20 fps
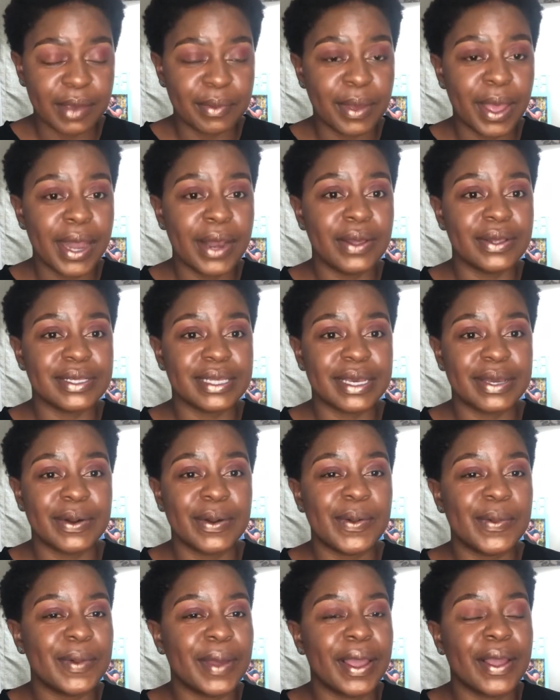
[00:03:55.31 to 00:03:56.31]
And I was like, oh
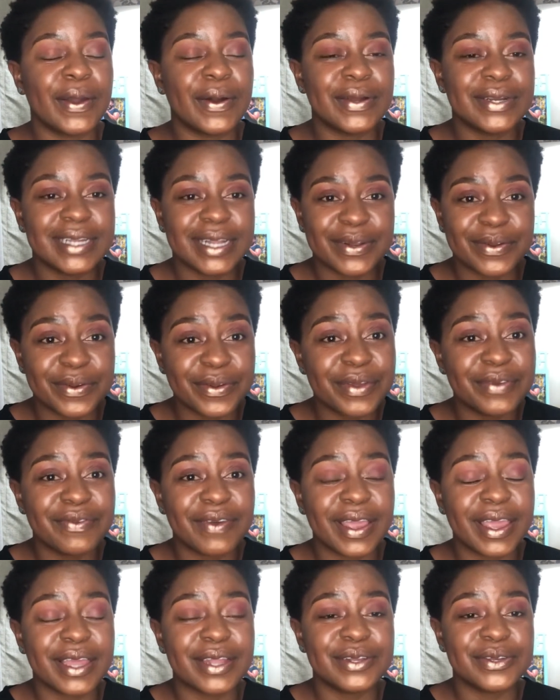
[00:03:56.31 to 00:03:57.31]
my gosh, I don't know if I
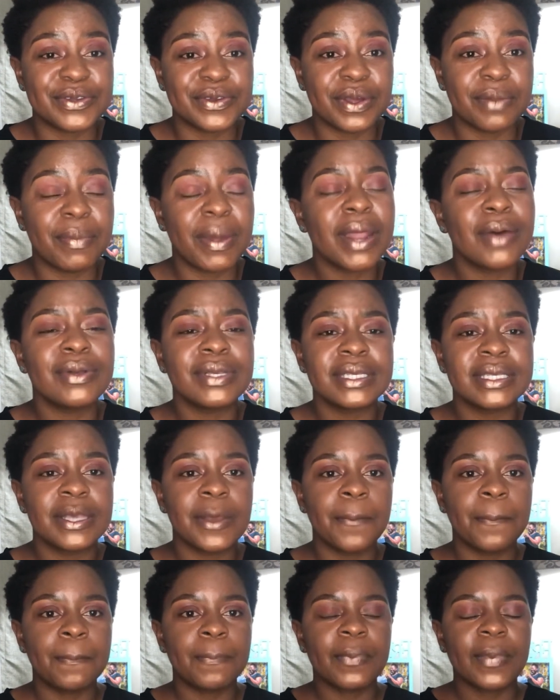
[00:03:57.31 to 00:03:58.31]
can do it. But I was
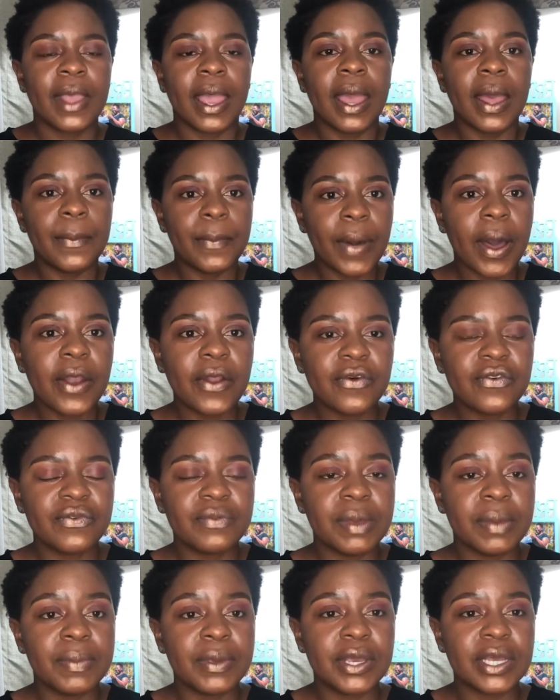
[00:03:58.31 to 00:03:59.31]
a part of me,
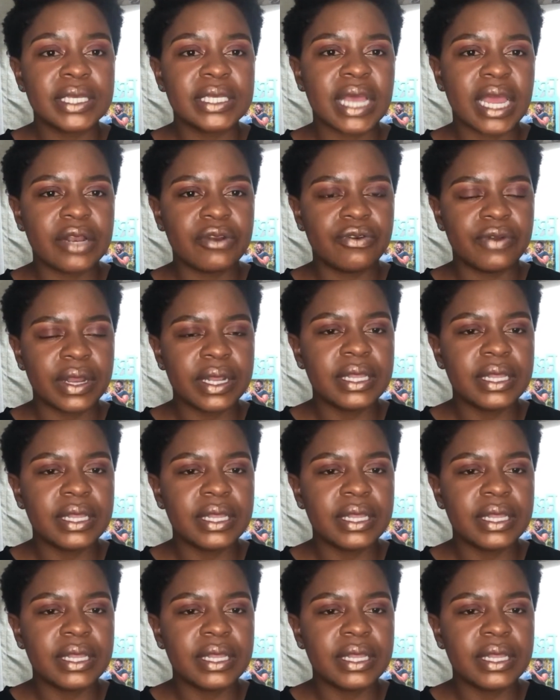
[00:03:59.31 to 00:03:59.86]
because I'd read the